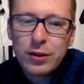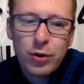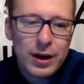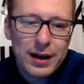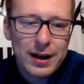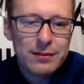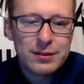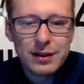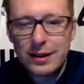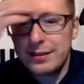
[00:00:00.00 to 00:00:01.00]
No, I
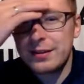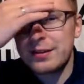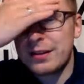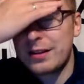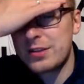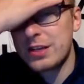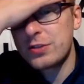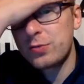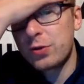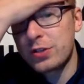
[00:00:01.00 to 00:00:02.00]
haven't. I didn't have the chance
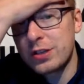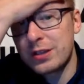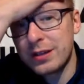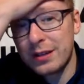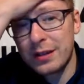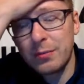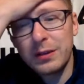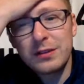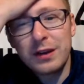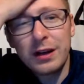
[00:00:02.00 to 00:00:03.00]
to watch it,
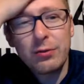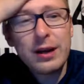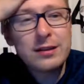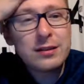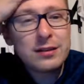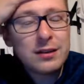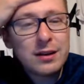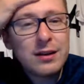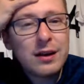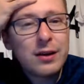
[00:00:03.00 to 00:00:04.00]
but I read
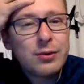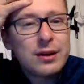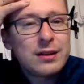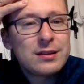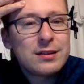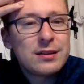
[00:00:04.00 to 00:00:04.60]
it,